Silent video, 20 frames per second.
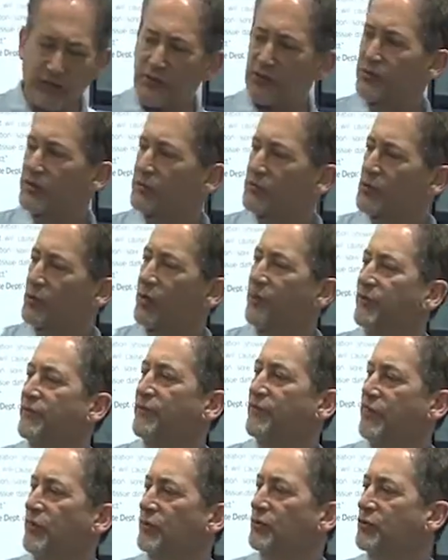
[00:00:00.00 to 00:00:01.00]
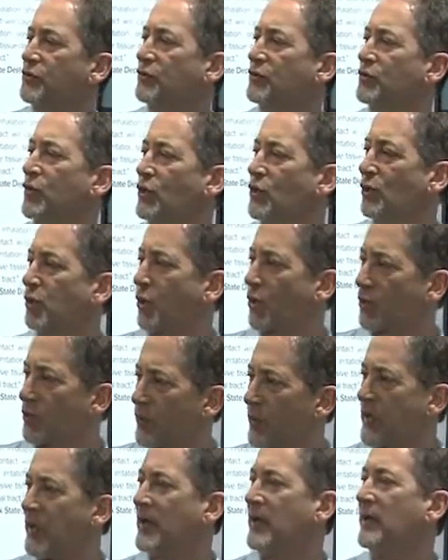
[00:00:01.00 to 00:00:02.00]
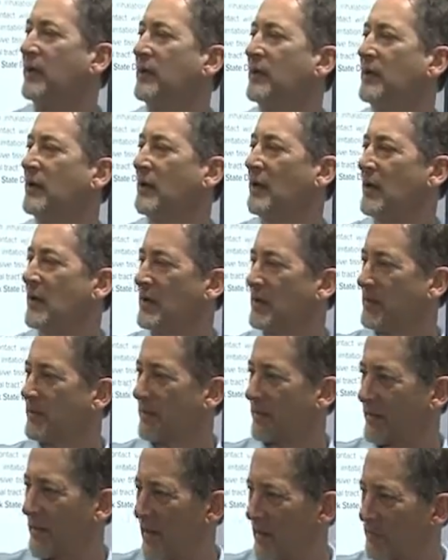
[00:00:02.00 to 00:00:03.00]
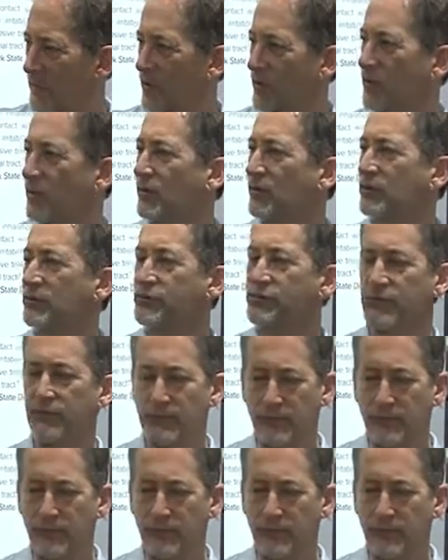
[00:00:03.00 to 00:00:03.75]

systems are going to filter the chlorine, the chemicals